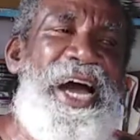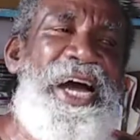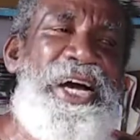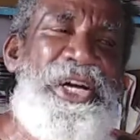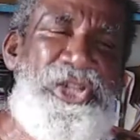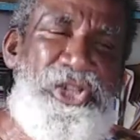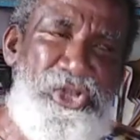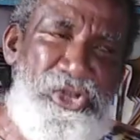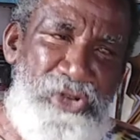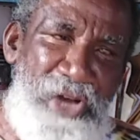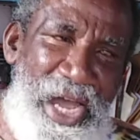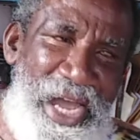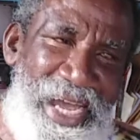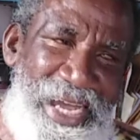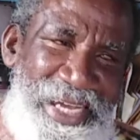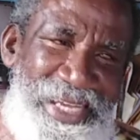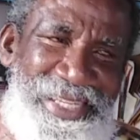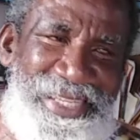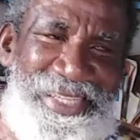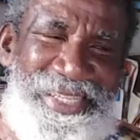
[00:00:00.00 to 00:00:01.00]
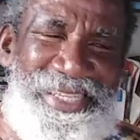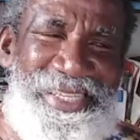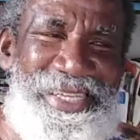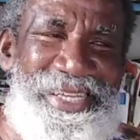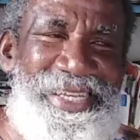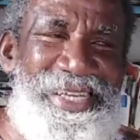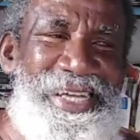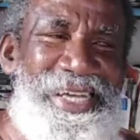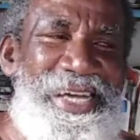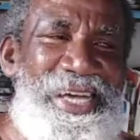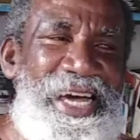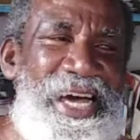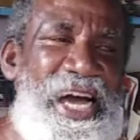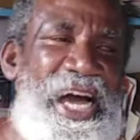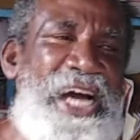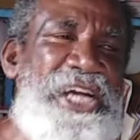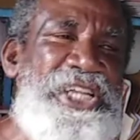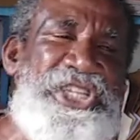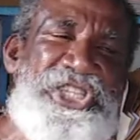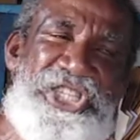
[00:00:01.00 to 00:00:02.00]
and trying
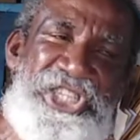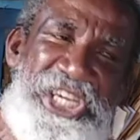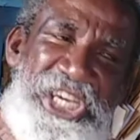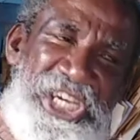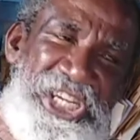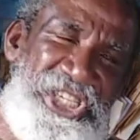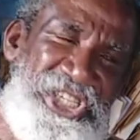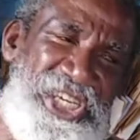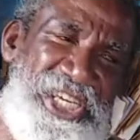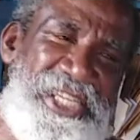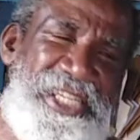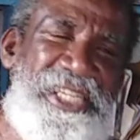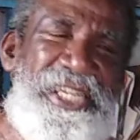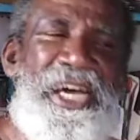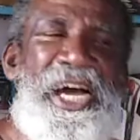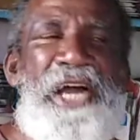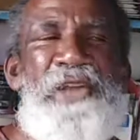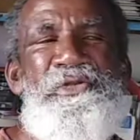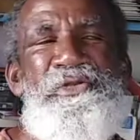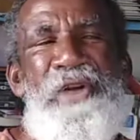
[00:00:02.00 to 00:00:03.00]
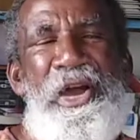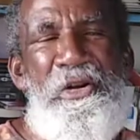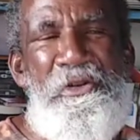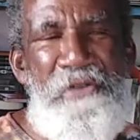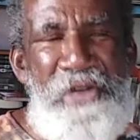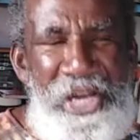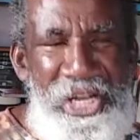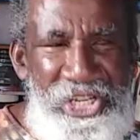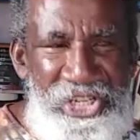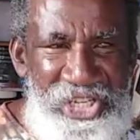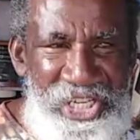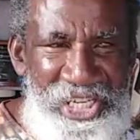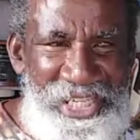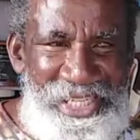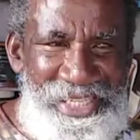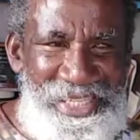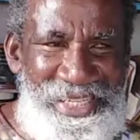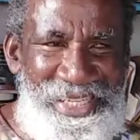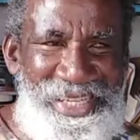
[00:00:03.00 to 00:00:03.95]
and changing and rearranging,